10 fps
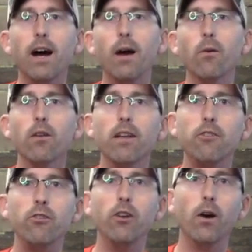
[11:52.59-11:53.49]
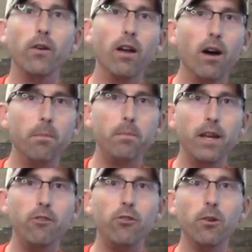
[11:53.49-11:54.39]
I will let you know and
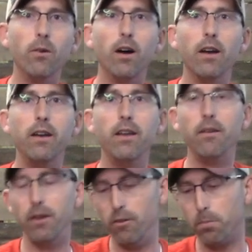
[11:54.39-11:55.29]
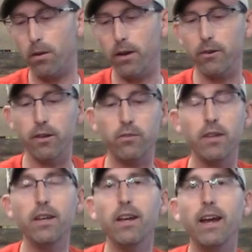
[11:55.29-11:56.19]
update you on its progress
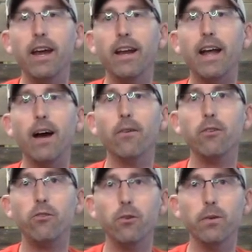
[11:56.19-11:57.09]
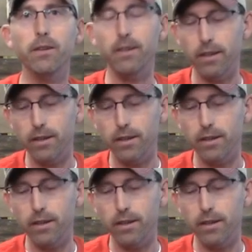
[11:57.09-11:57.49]
and how it is doing.